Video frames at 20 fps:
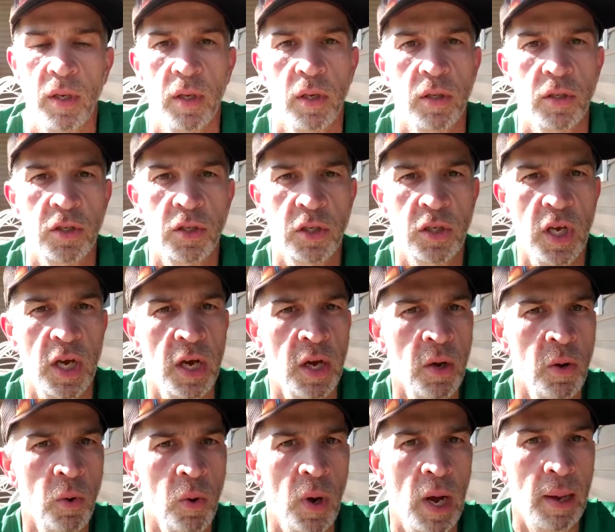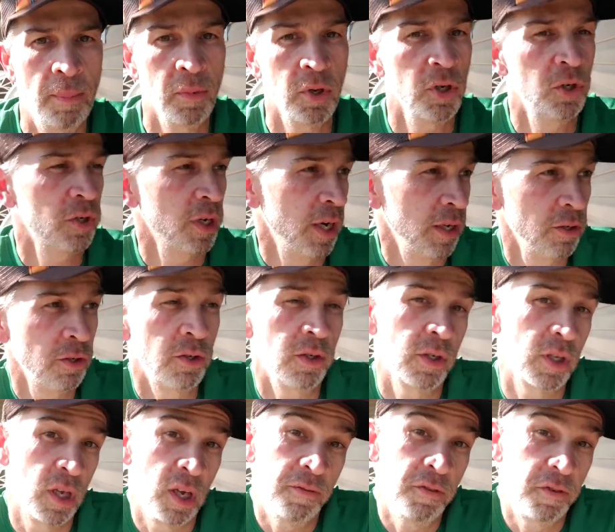So I'm going to try using
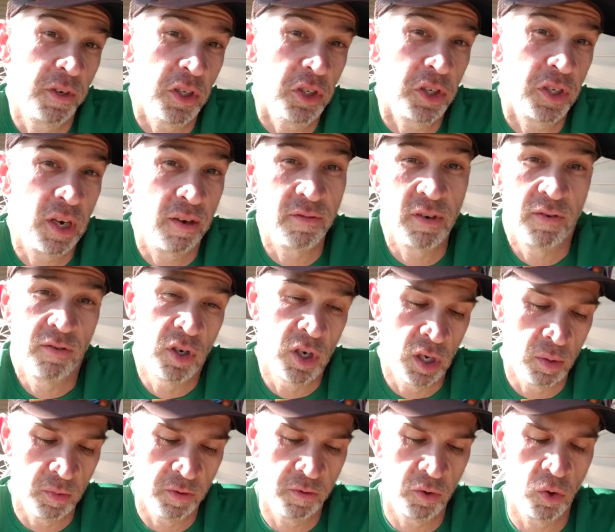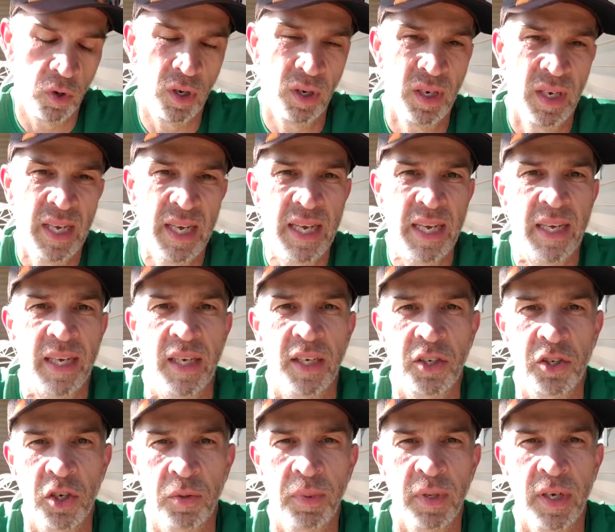gloves fishing. I've never done it before. It
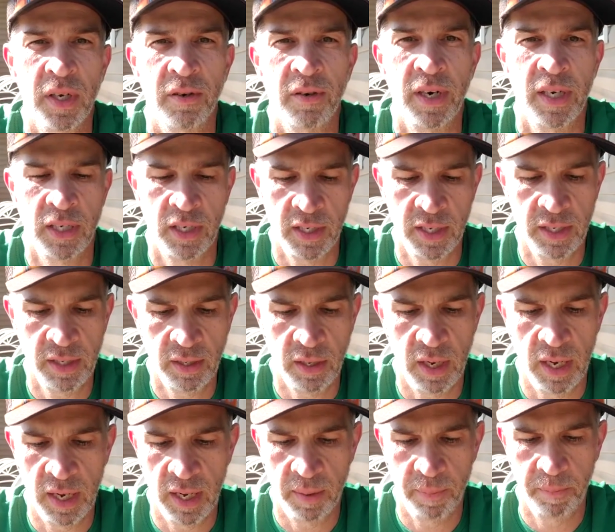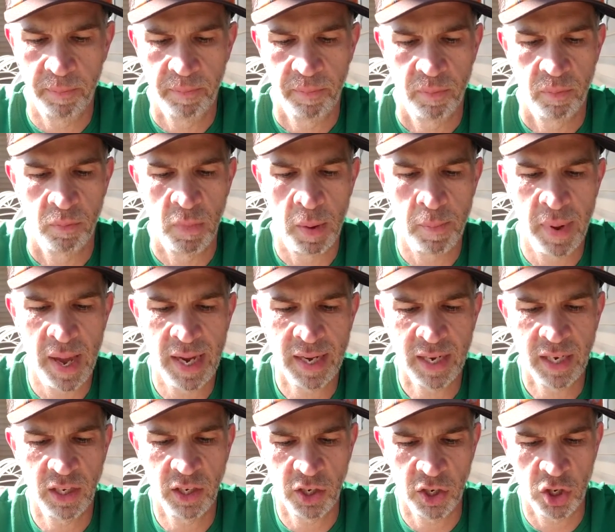should be interesting. My main
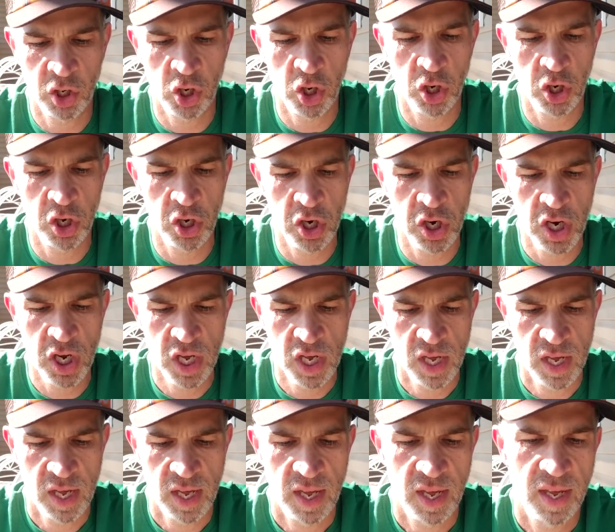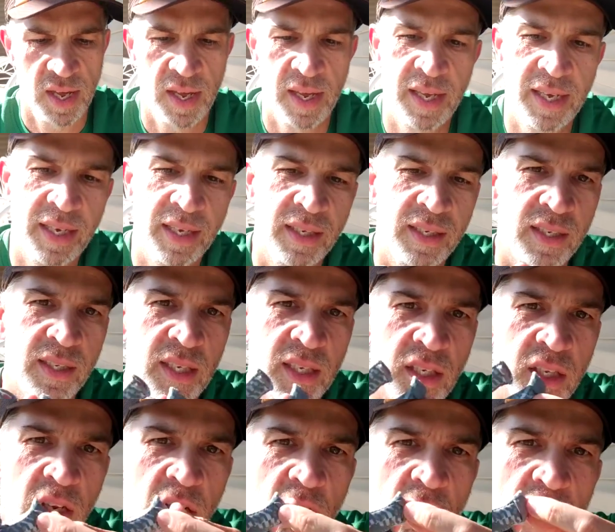concern is this
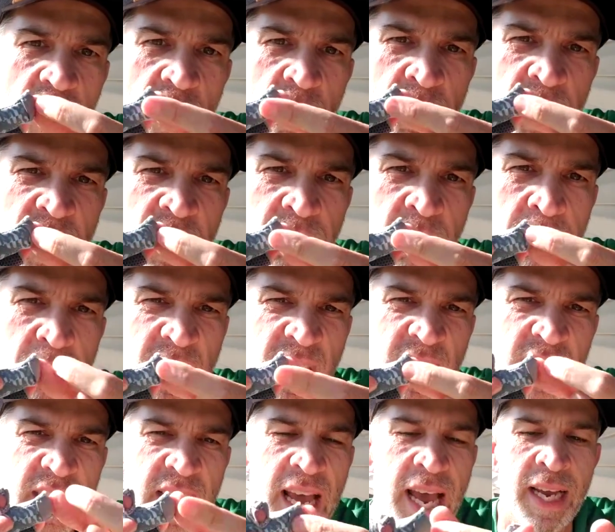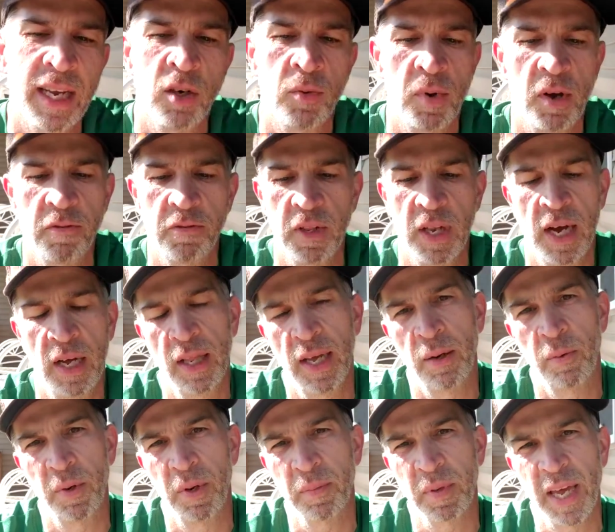little leather piece maybe snagging on my fly
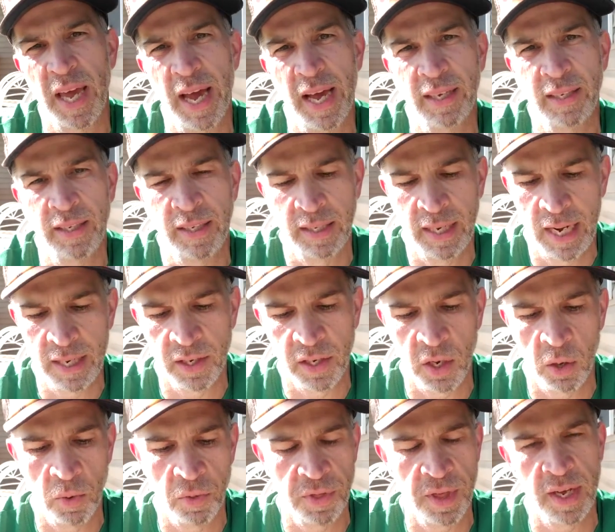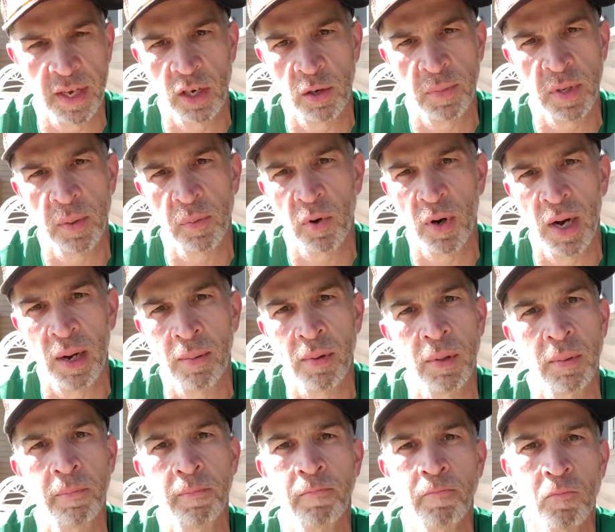line when I'm casting. I don't think it'll be a
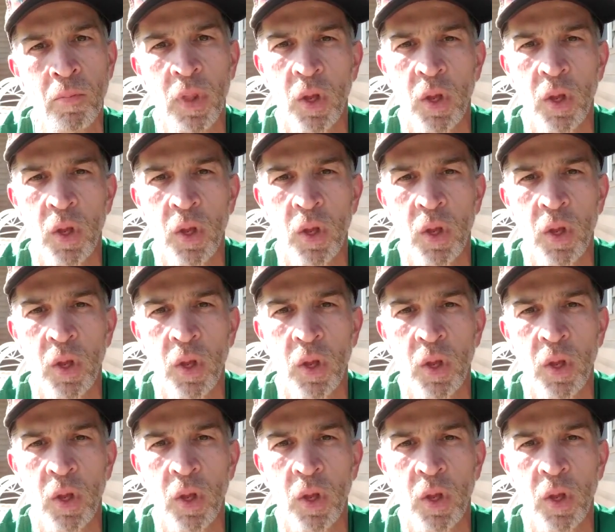problem.